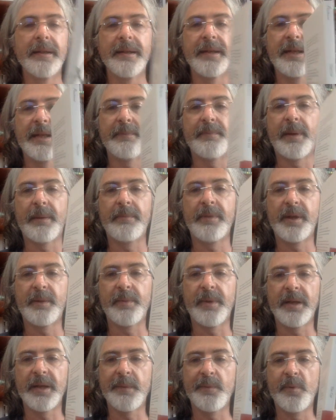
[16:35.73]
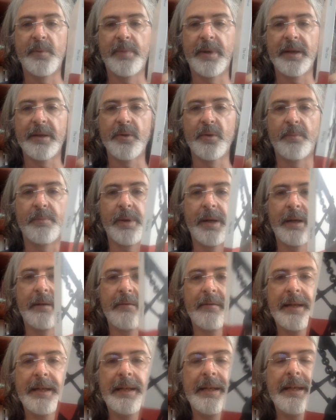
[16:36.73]
This is published by a small press called
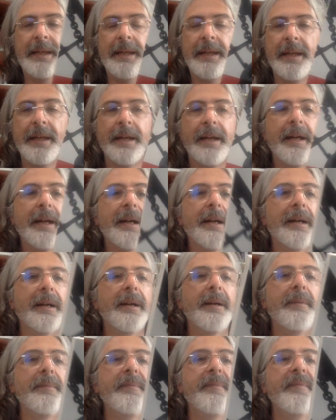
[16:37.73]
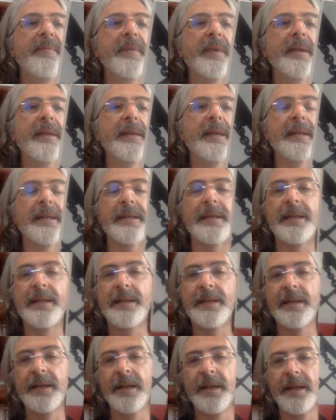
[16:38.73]
Pyrene. This
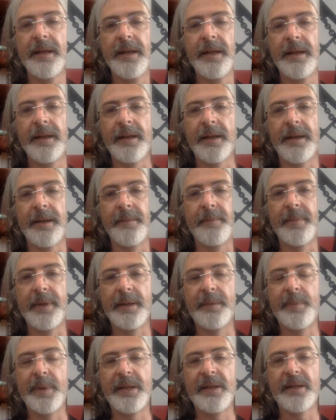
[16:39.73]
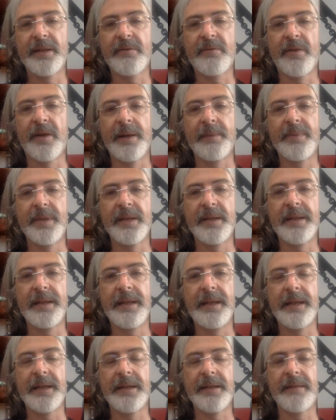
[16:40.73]
is been described as
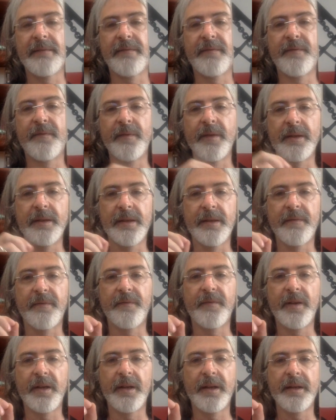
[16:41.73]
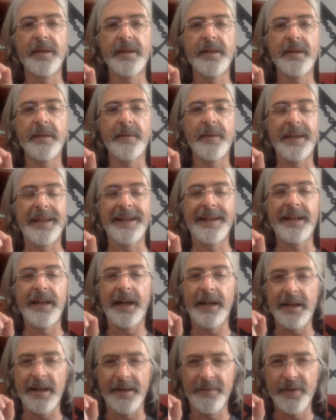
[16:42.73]
the first
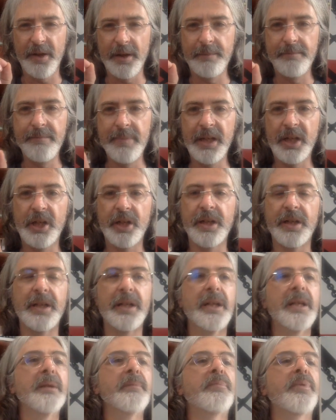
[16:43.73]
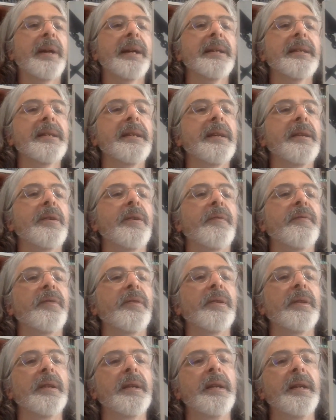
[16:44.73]
a kind of commissioned Brexit
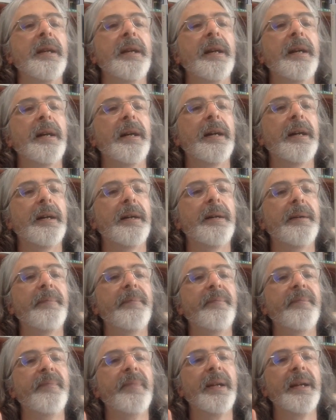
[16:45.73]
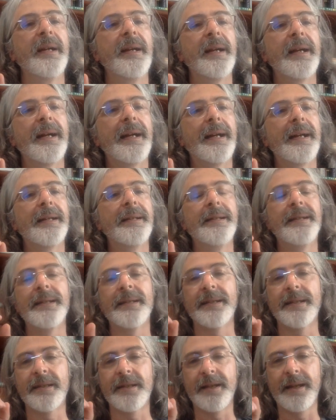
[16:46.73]
novel, and
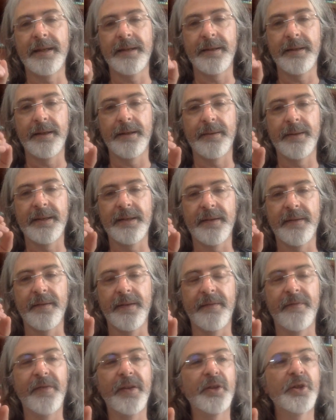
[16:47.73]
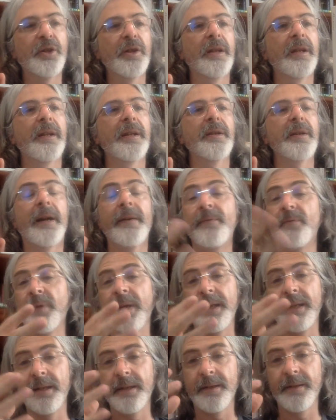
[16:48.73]
it's just it's a fictionalized. I haven't
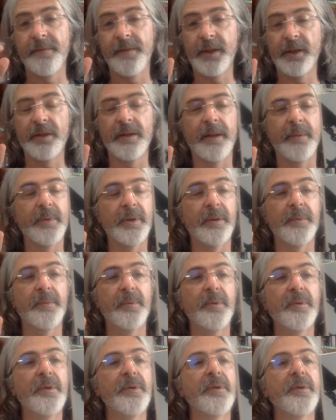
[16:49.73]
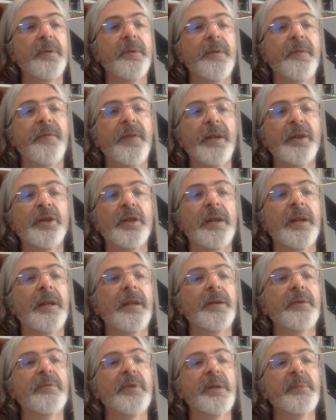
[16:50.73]
read it. A fictionalized, which I will do soon. A
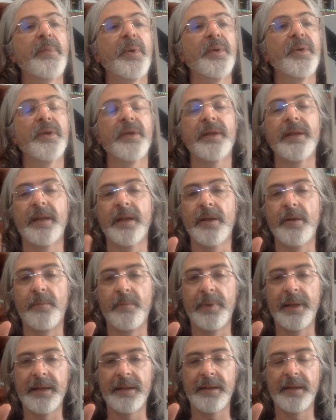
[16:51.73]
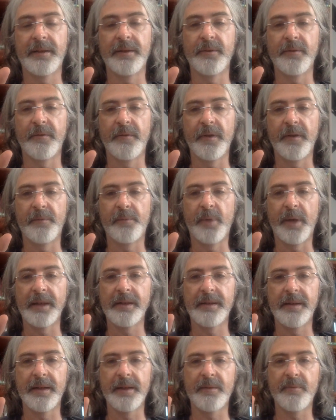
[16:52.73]
fictionalized response to the complex issue of
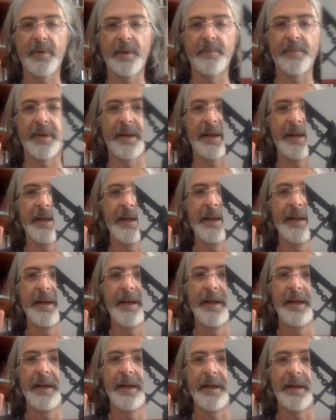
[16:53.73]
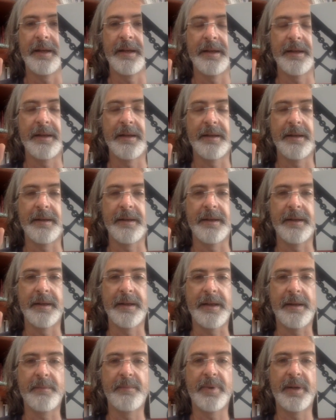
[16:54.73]
Brexit. It's written by an
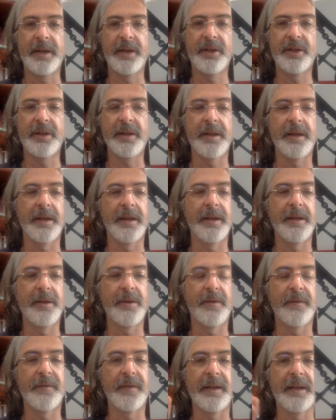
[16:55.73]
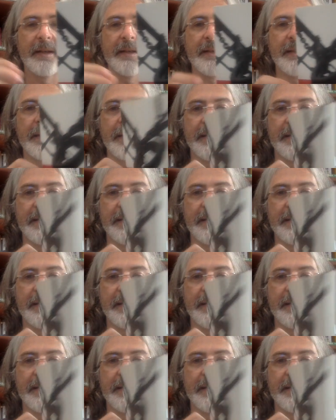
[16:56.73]
accomplished novelist.